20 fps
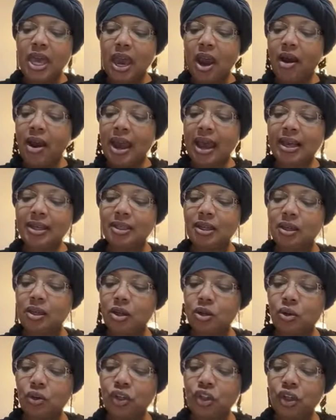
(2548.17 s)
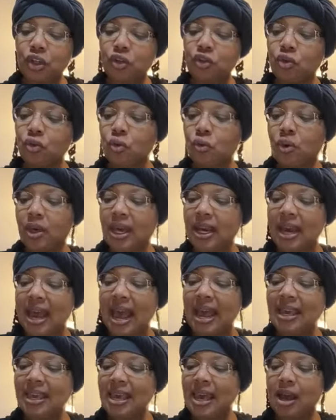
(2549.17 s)
They are as little children who
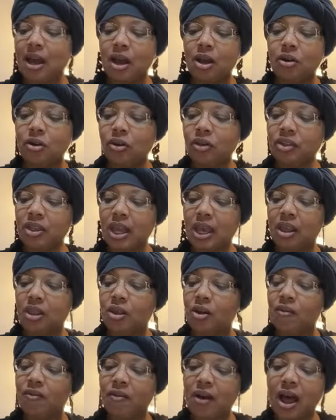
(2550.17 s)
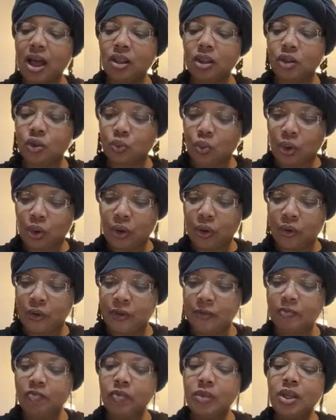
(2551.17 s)
cannot yet understand their father's
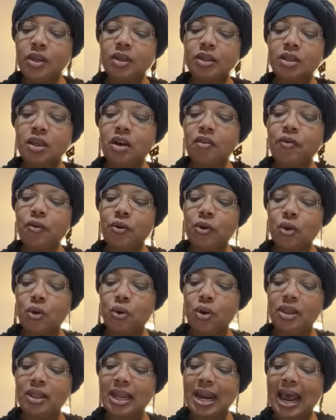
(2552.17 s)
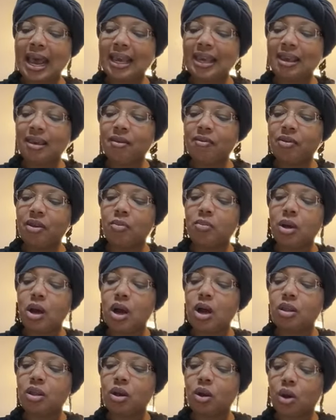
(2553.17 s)
words. Suffer, Lord, that I give them
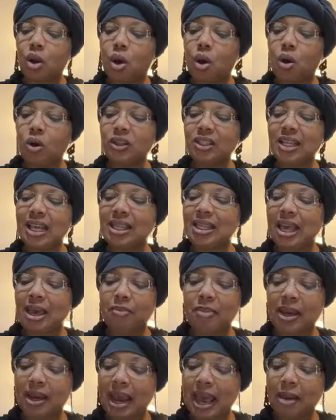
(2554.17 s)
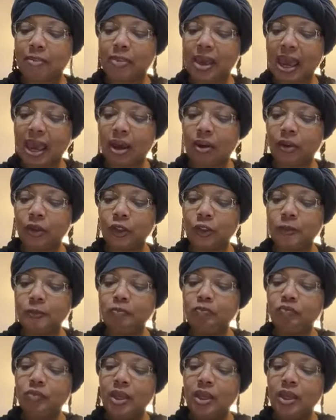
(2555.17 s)
other laws that they may not perish.